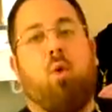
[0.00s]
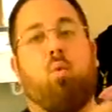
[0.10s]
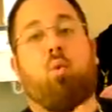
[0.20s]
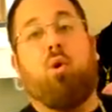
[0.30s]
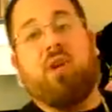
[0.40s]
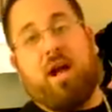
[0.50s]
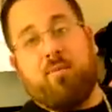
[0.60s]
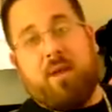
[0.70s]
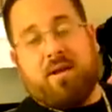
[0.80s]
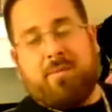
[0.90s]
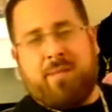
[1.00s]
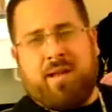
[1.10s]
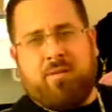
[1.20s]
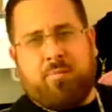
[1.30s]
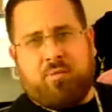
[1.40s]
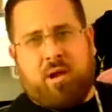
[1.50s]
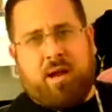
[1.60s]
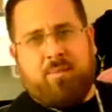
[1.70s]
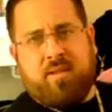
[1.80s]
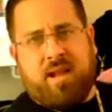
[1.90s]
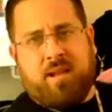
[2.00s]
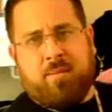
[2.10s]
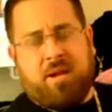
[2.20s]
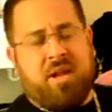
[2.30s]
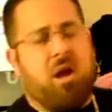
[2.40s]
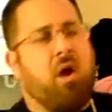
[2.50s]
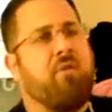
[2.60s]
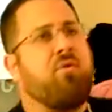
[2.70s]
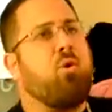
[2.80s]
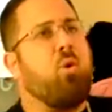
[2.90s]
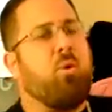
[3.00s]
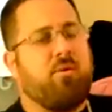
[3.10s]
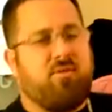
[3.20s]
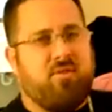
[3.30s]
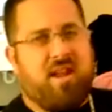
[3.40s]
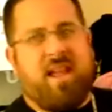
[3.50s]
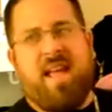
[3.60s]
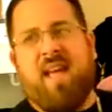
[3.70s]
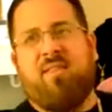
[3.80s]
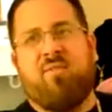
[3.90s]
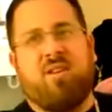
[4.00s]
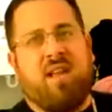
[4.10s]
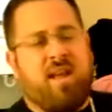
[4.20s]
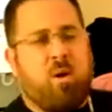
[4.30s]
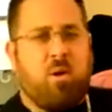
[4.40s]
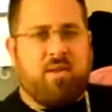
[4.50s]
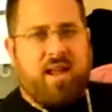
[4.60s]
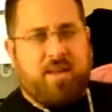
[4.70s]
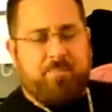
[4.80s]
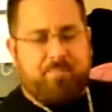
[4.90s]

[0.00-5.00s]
Would I recommend Prime to anybody? Of course. Every day, all day.